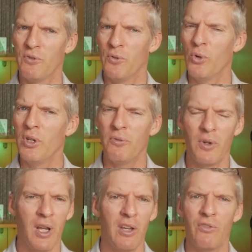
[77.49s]

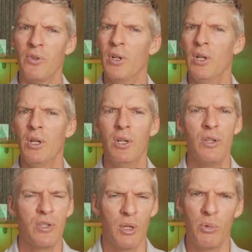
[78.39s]
45
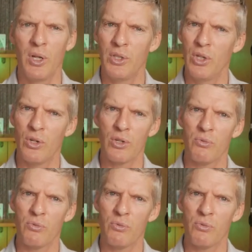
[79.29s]
some odd years.